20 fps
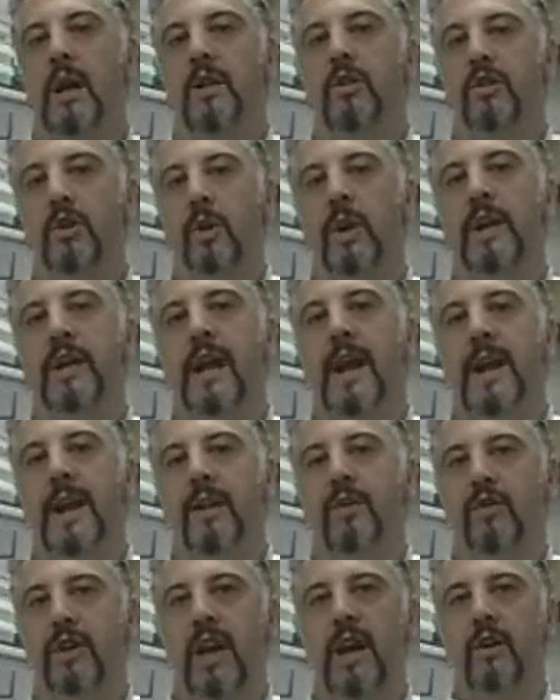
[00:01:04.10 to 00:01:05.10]
in doing that
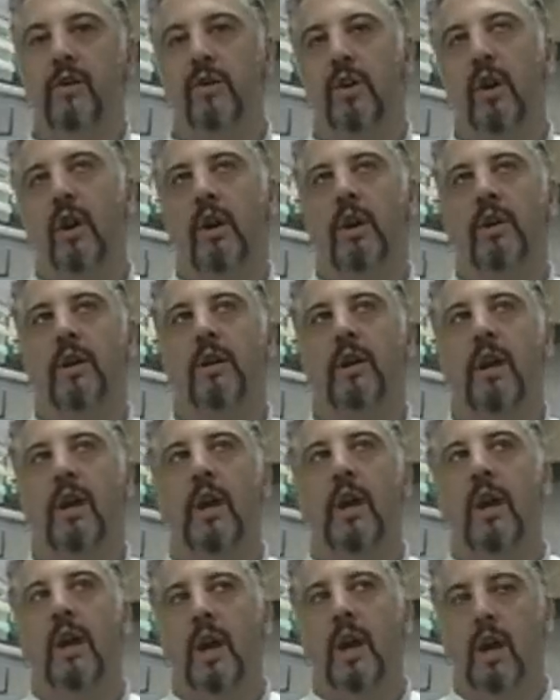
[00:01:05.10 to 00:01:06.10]
it takes on
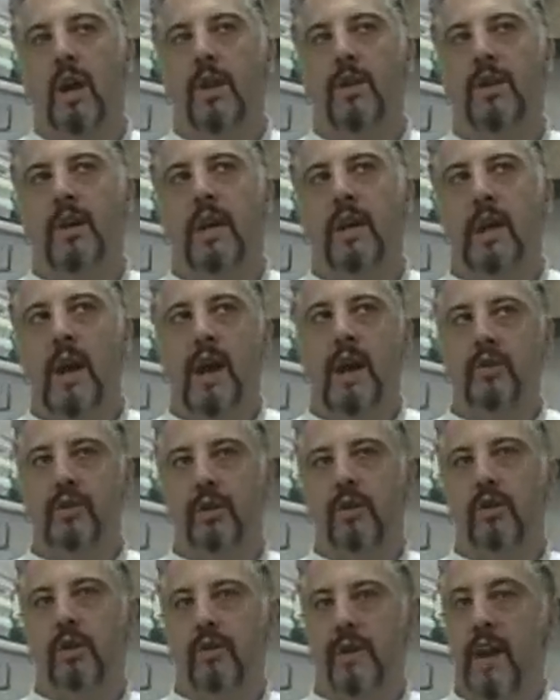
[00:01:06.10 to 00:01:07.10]
the
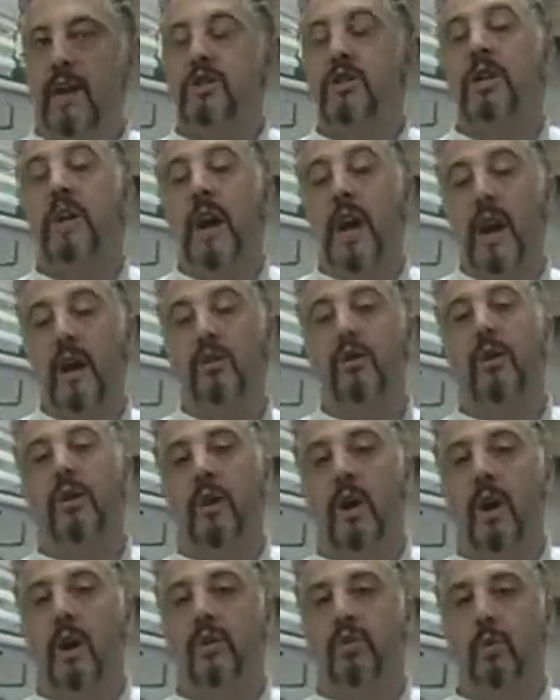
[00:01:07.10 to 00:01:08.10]
essence of actually
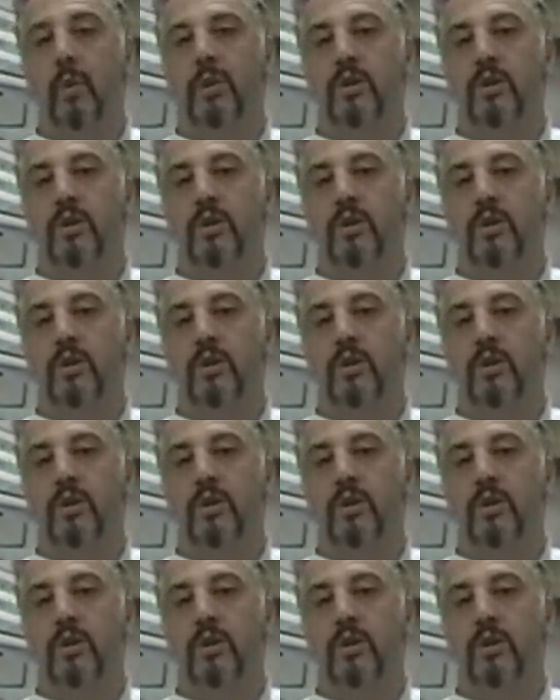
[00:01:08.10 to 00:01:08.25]
hazelnuts,